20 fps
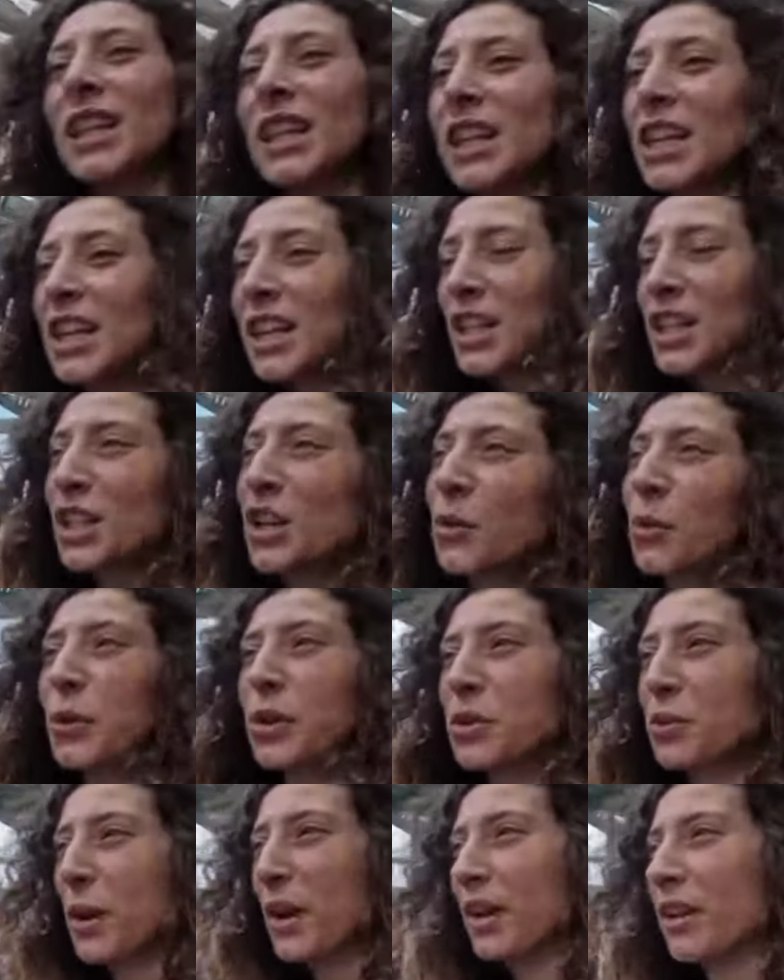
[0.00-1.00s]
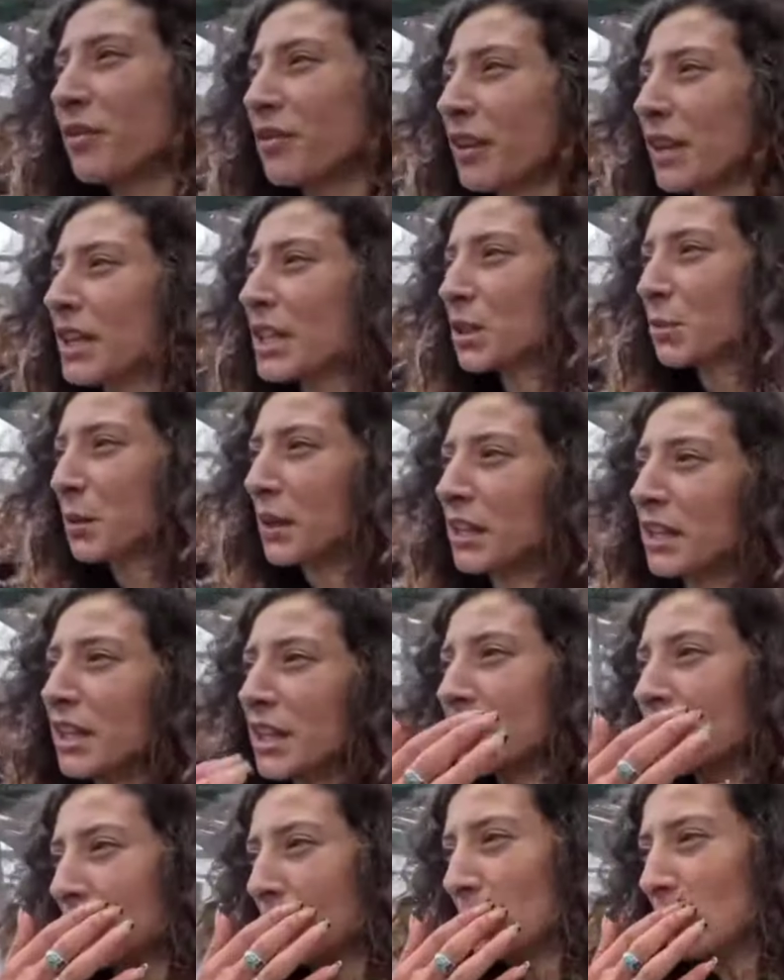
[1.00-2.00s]
So we tried the first one. It's
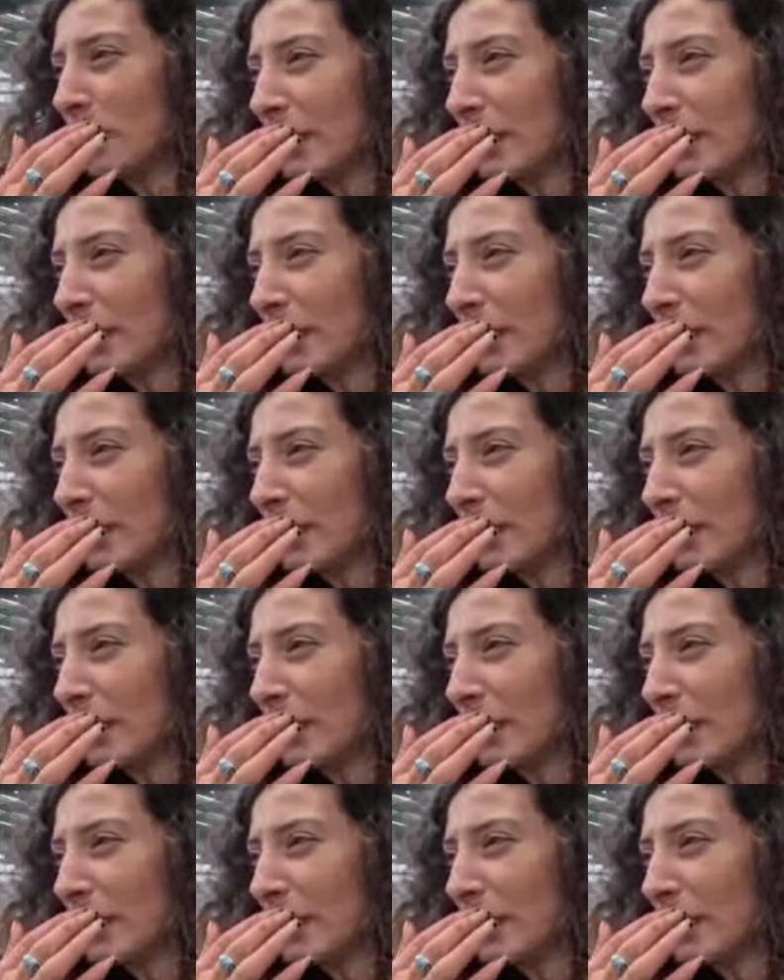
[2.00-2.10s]
not